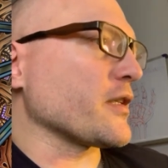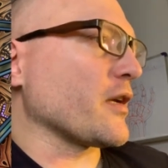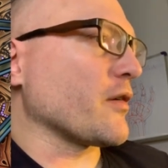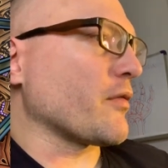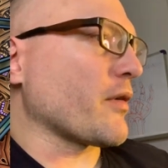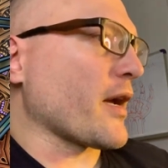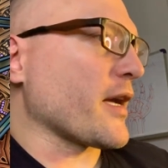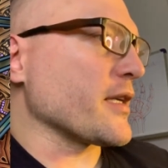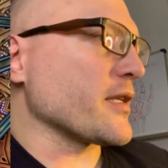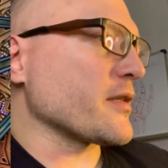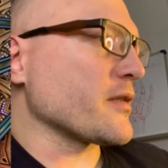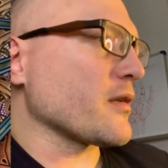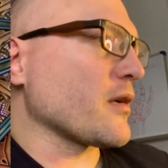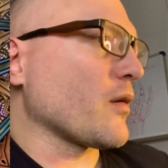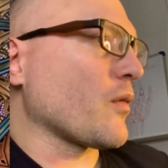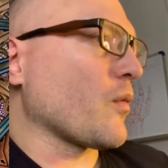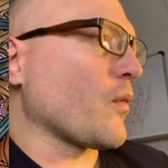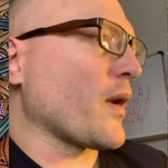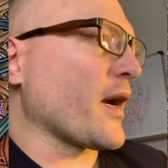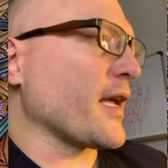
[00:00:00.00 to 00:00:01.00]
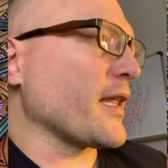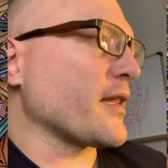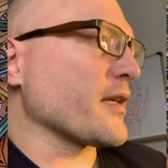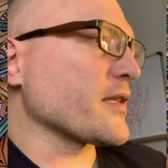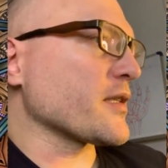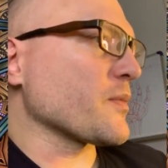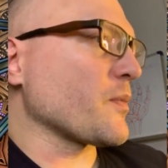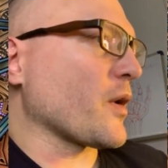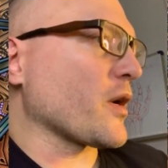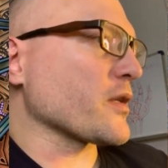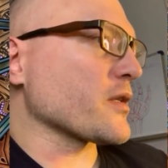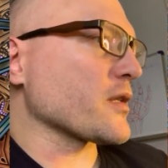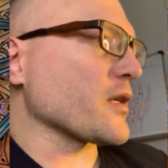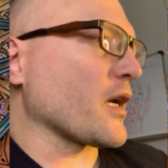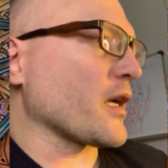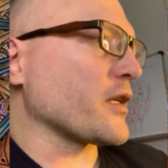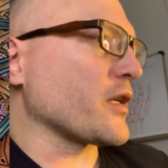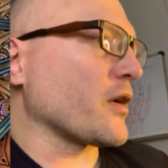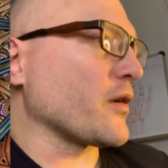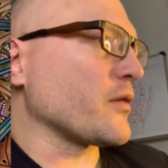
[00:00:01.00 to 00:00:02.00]
erase away the spots
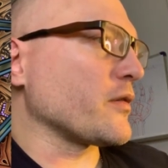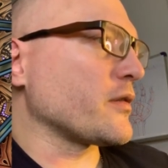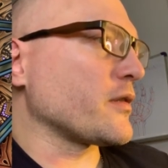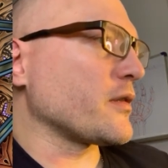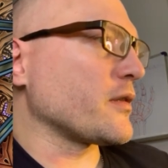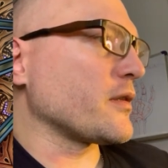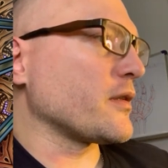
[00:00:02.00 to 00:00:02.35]
I don't